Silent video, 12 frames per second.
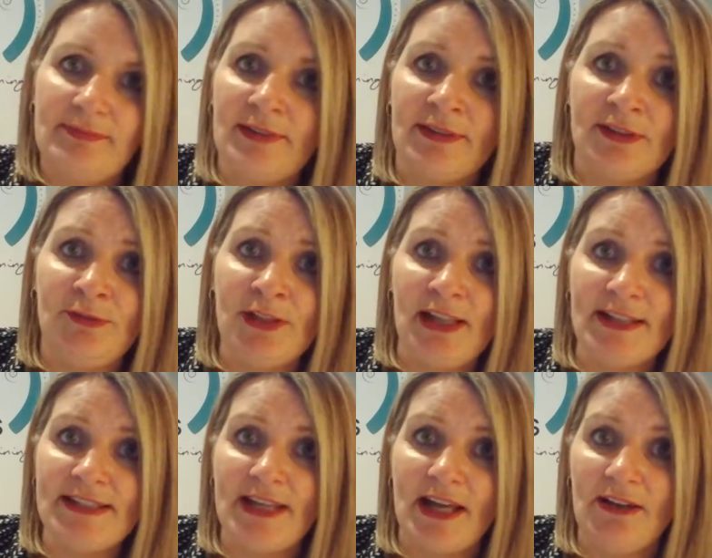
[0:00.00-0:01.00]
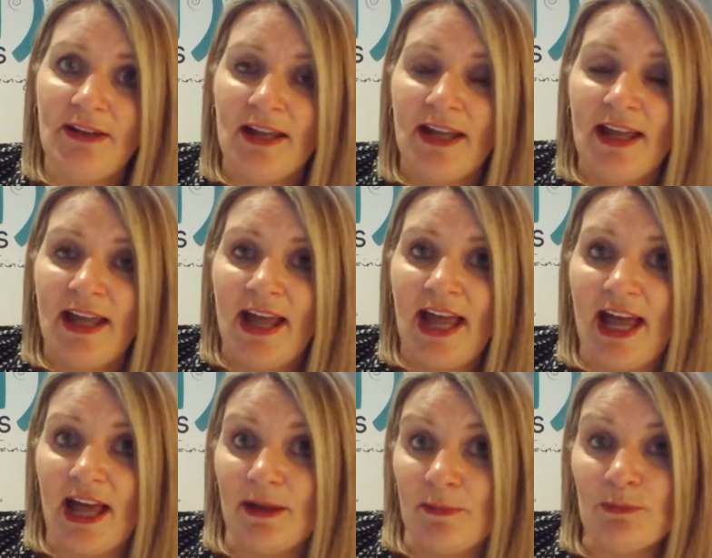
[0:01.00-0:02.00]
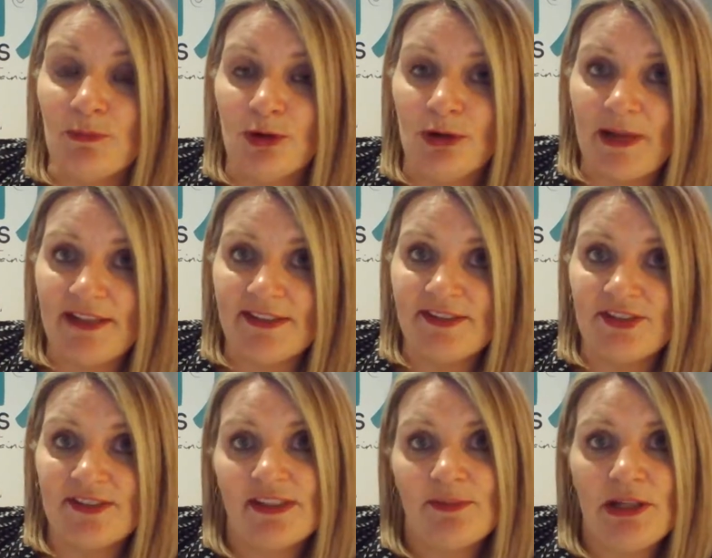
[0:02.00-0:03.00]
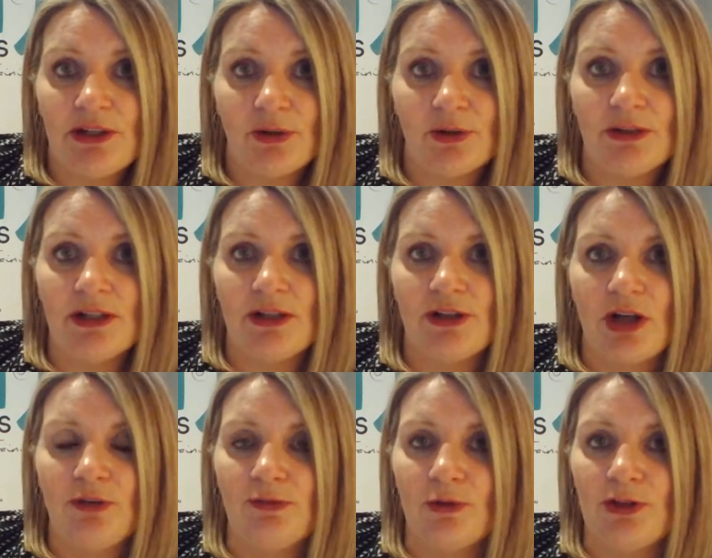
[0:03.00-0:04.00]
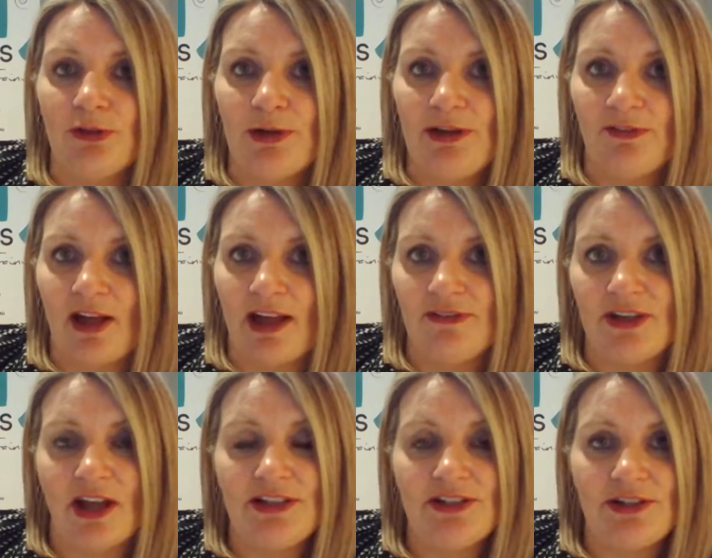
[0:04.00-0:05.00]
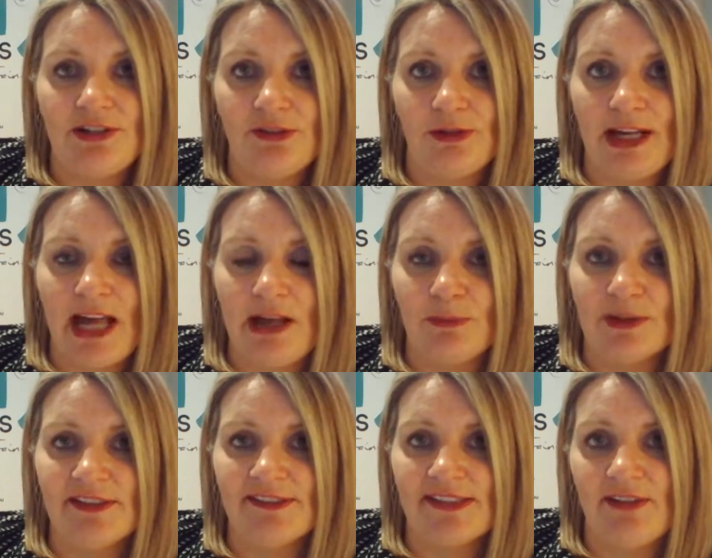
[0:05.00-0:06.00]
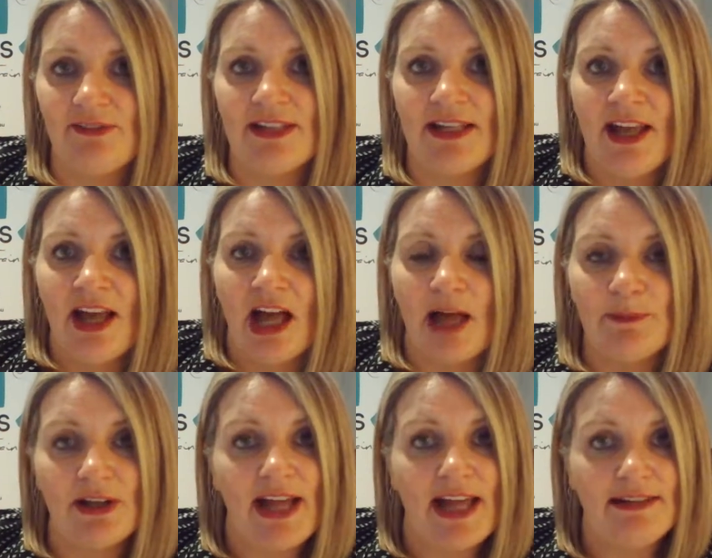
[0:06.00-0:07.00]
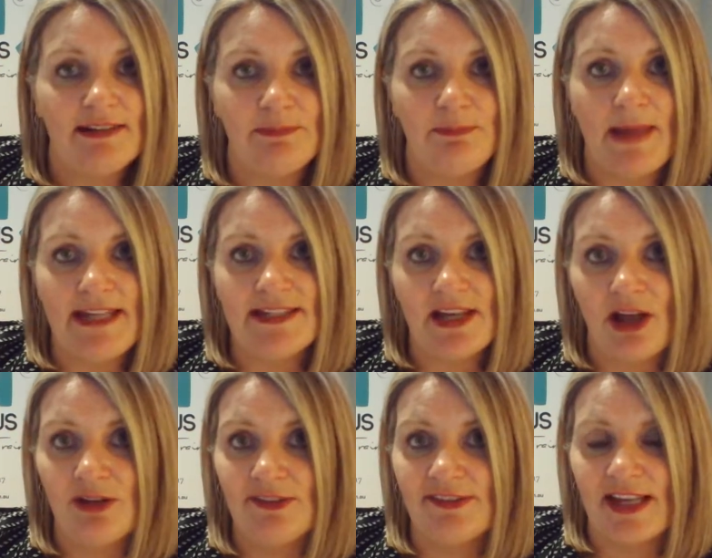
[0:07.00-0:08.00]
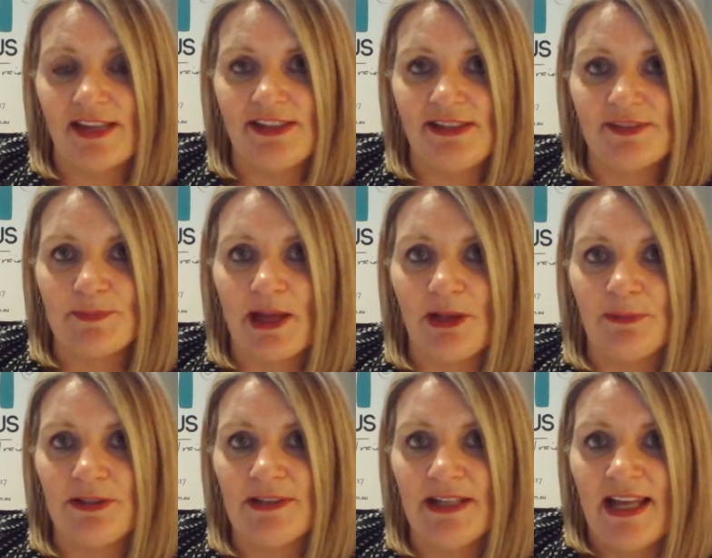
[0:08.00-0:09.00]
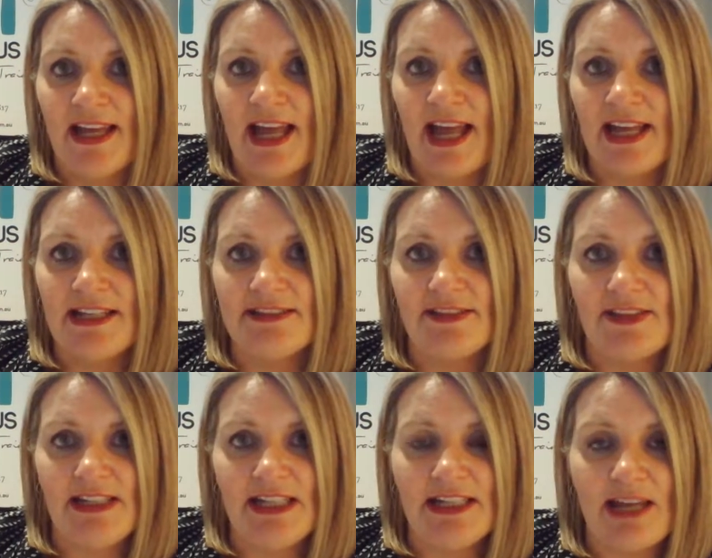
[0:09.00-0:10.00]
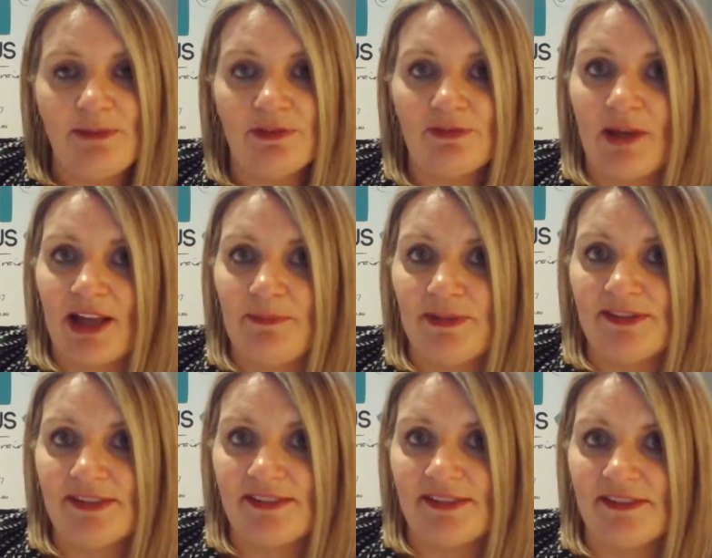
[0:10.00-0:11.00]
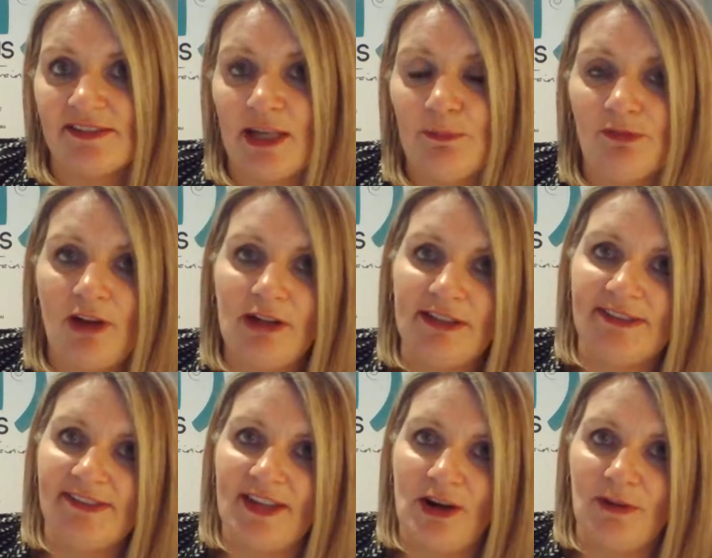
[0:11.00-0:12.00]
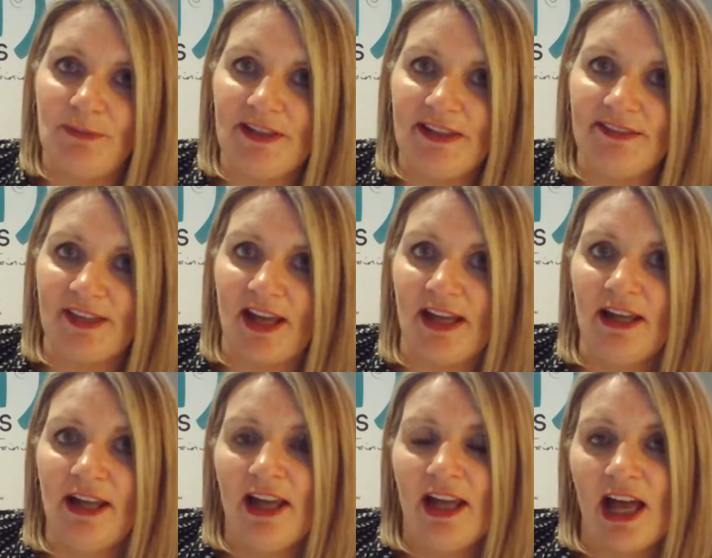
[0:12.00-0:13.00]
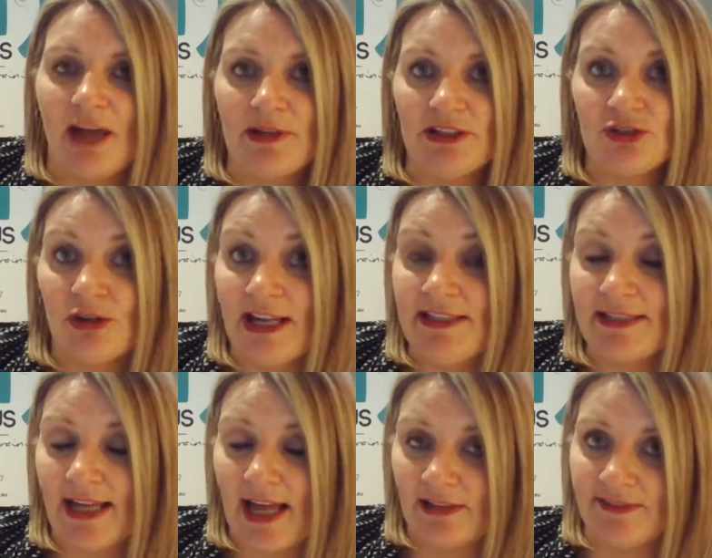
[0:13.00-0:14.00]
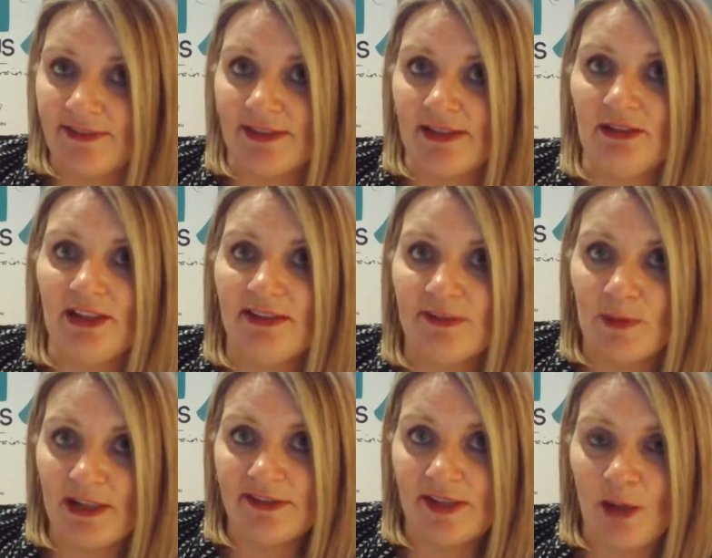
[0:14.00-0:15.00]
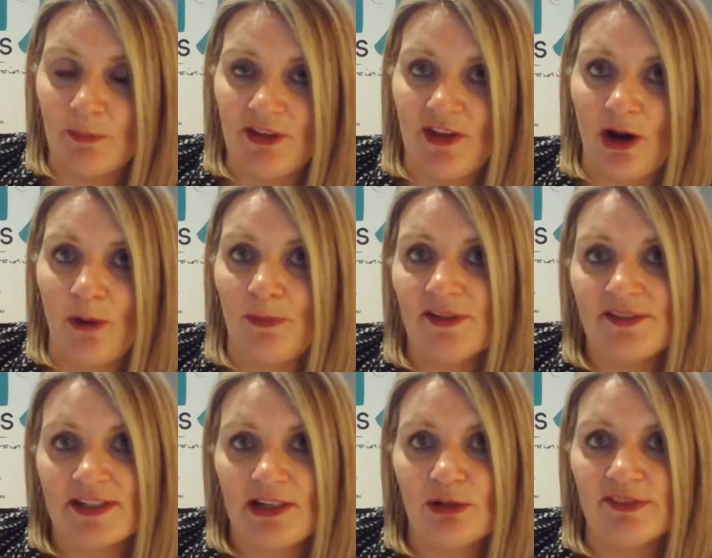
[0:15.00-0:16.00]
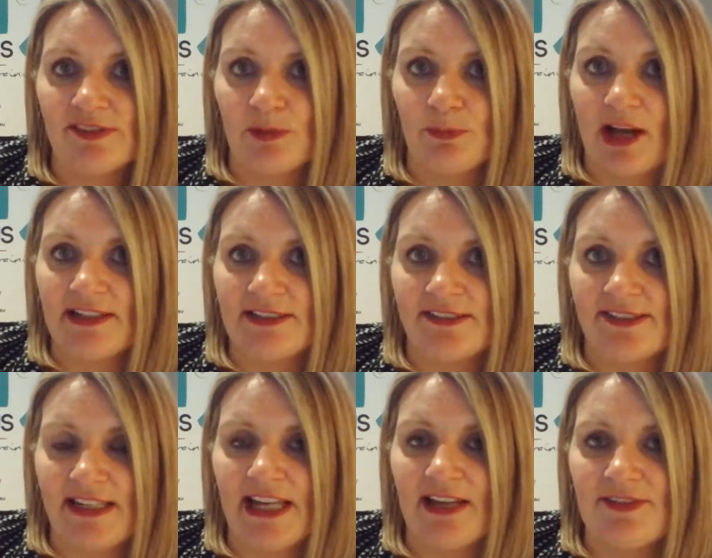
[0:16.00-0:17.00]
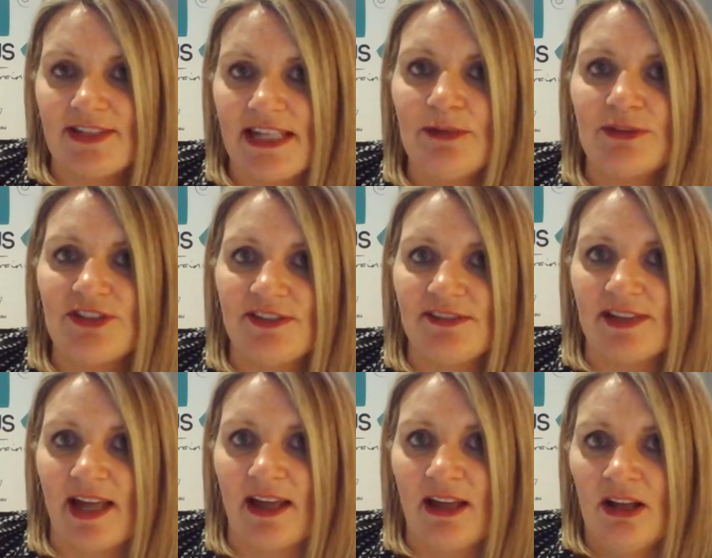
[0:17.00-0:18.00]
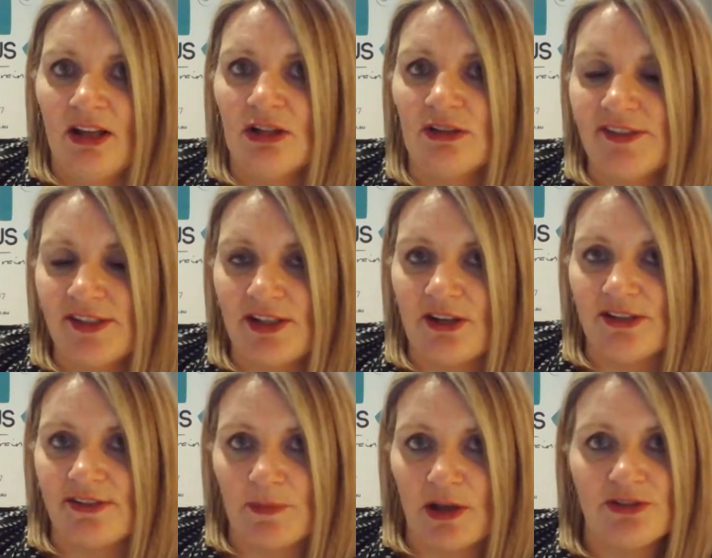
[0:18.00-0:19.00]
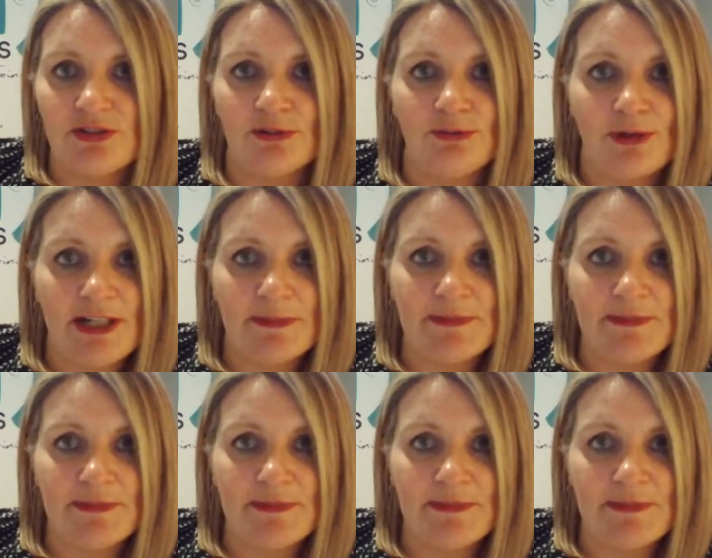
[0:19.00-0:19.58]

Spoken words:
So if you'd like to know a bit more about this, just give me a call on 0435 923 817. I'm located in Mentone, southeast Melbourne, and the name of my business is Hypfocus Therapies. I am a trained counsellor as well as a hypnotherapist, and I also practice EFT, which is also known as emotional freedom